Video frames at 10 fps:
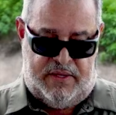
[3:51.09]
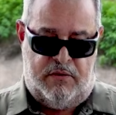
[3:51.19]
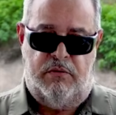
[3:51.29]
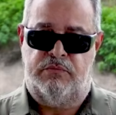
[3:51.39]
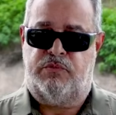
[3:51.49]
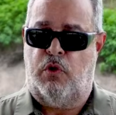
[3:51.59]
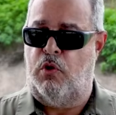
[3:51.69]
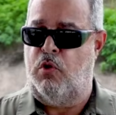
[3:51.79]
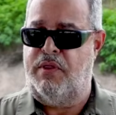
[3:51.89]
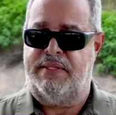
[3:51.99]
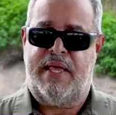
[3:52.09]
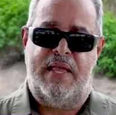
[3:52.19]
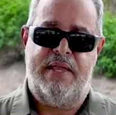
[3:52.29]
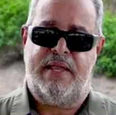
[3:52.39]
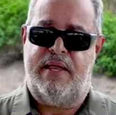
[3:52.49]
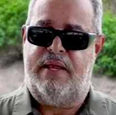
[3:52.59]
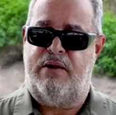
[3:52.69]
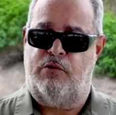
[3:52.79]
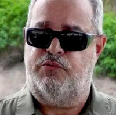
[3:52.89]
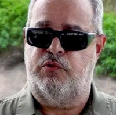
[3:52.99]
with all the details that
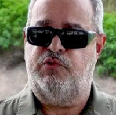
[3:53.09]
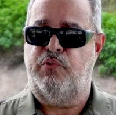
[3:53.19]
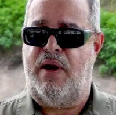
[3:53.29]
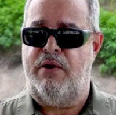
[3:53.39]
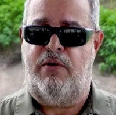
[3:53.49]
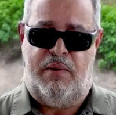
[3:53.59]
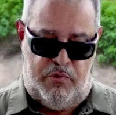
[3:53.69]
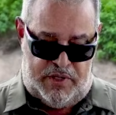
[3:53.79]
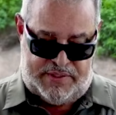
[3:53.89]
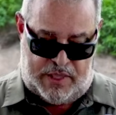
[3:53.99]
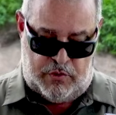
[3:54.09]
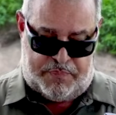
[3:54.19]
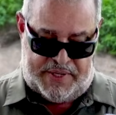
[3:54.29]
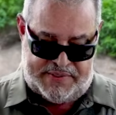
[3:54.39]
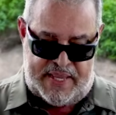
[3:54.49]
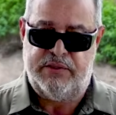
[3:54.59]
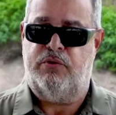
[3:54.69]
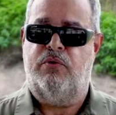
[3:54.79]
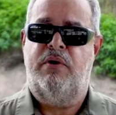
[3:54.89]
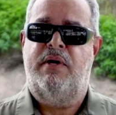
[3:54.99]
we users have been
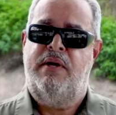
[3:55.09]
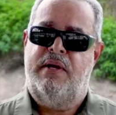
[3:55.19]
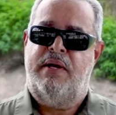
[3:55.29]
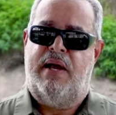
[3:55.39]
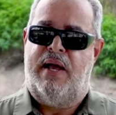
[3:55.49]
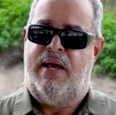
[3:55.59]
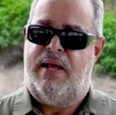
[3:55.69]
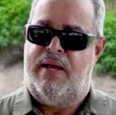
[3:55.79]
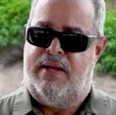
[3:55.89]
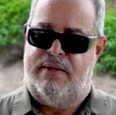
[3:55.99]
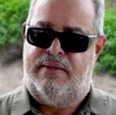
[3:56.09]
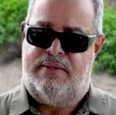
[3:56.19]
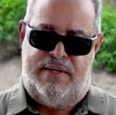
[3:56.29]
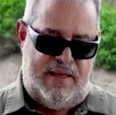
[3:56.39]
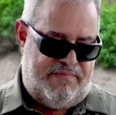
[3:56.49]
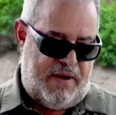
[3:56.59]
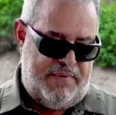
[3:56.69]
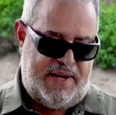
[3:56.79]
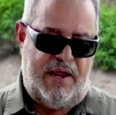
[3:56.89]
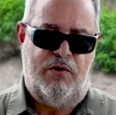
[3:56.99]
expressing to the Glock
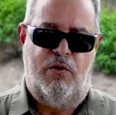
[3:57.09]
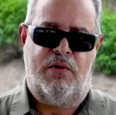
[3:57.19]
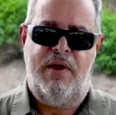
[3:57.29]
factory,